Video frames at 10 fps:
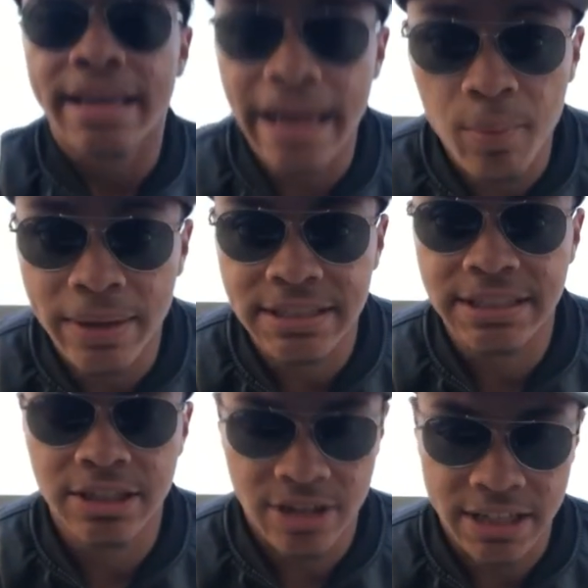can't wait to
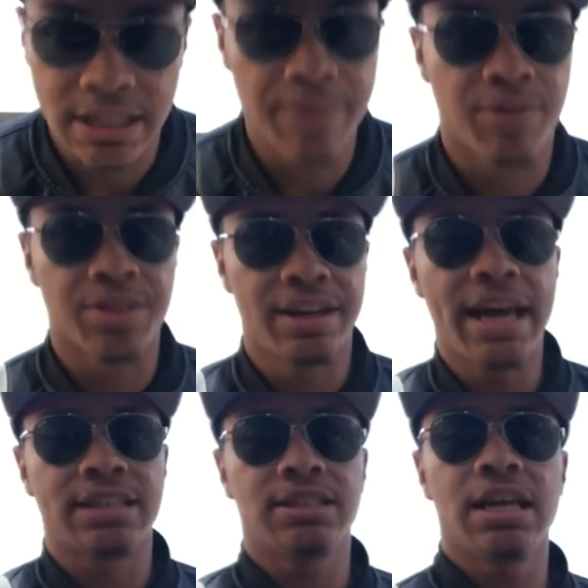see you next time for the
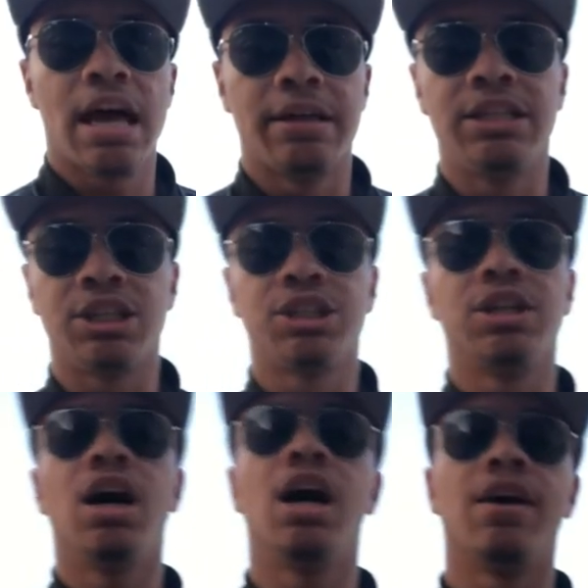next
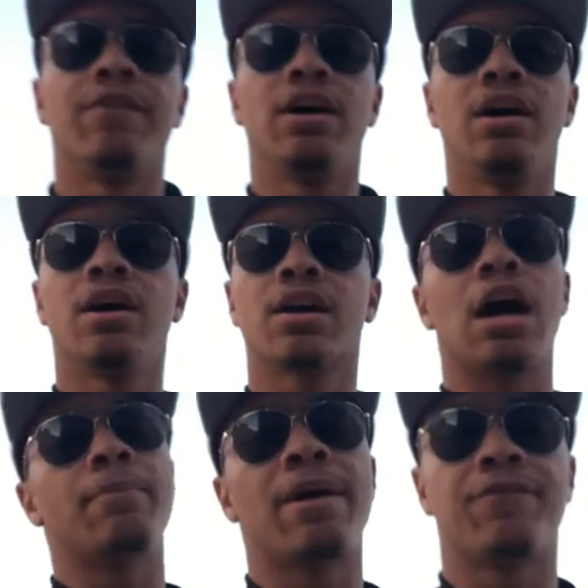edition of
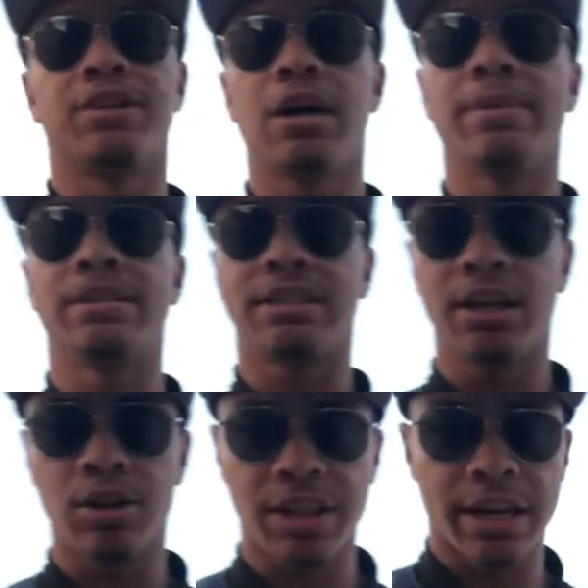Combat for Dummies.
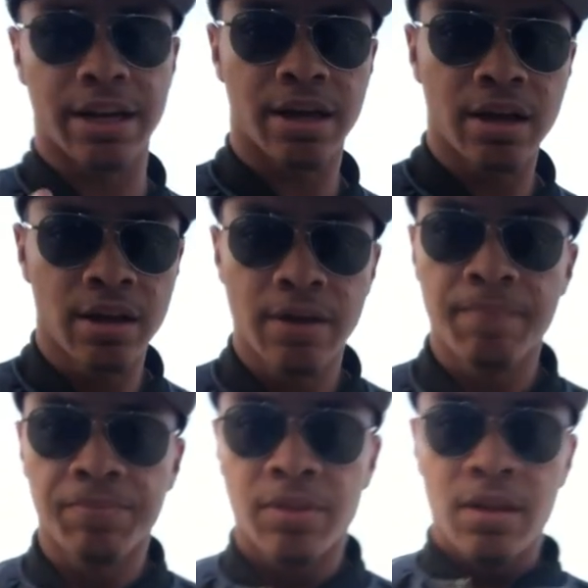Till then,
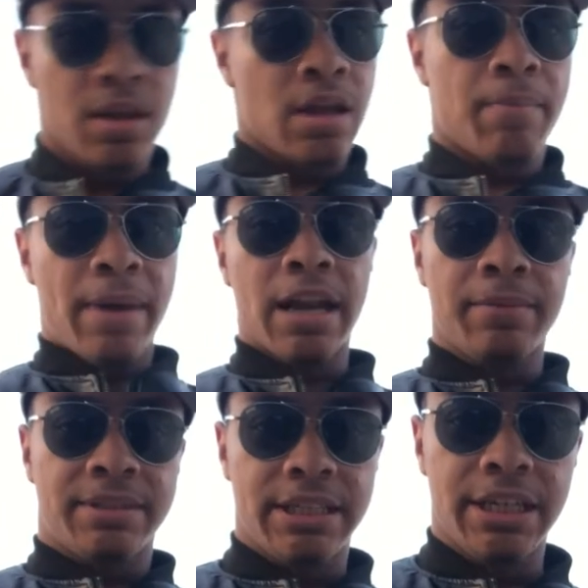my
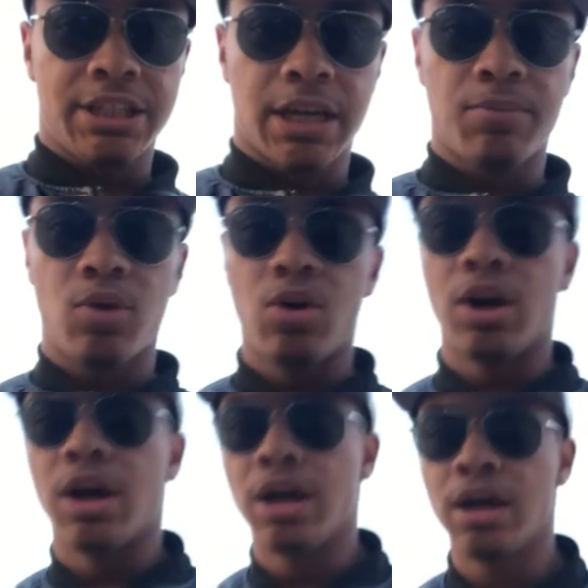name's D J
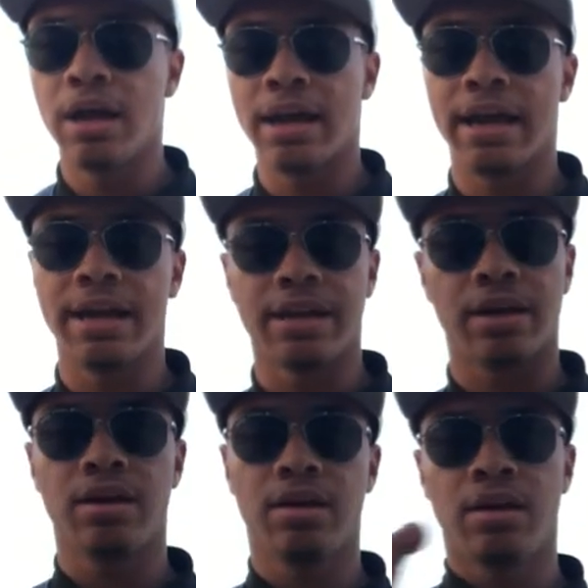Moore, and